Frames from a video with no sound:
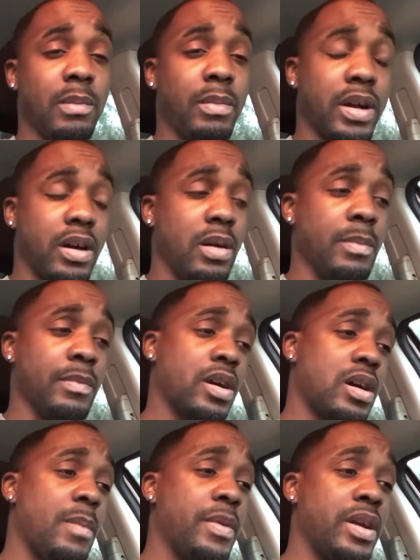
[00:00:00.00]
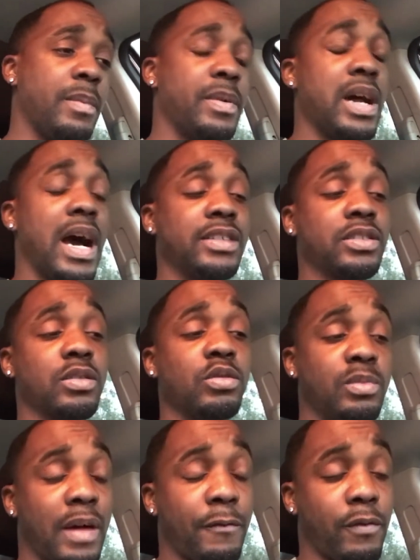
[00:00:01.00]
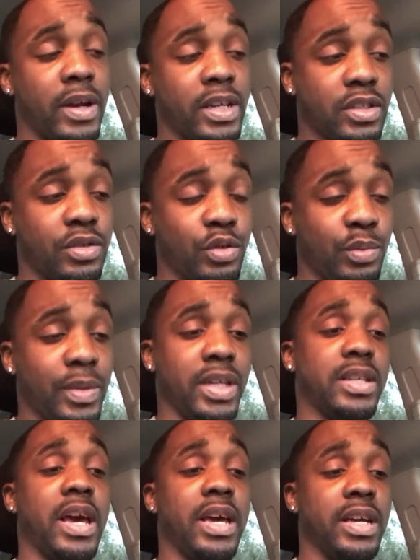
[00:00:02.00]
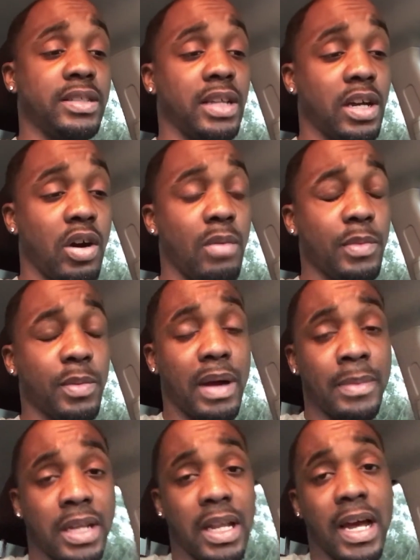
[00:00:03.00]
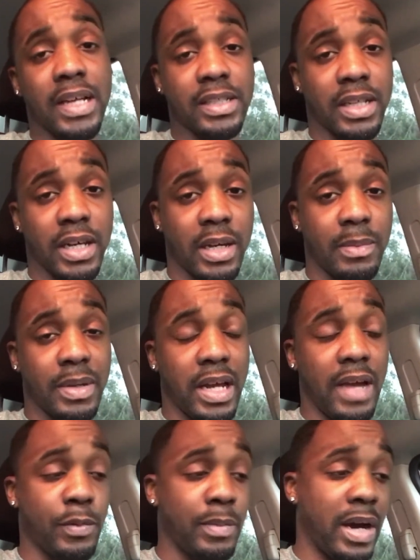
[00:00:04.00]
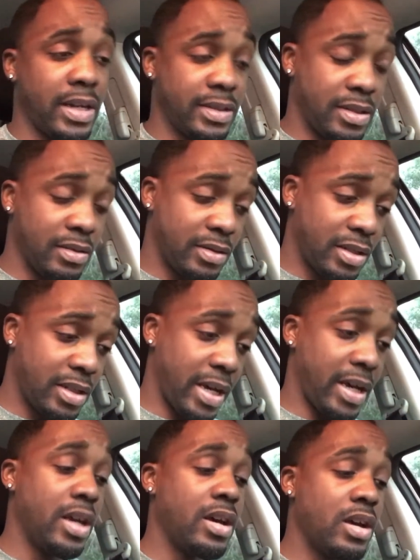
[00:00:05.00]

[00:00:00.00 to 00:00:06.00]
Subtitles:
But coming up in high school, my friends knew me as Hayes. They called me by my last name, and everybody still today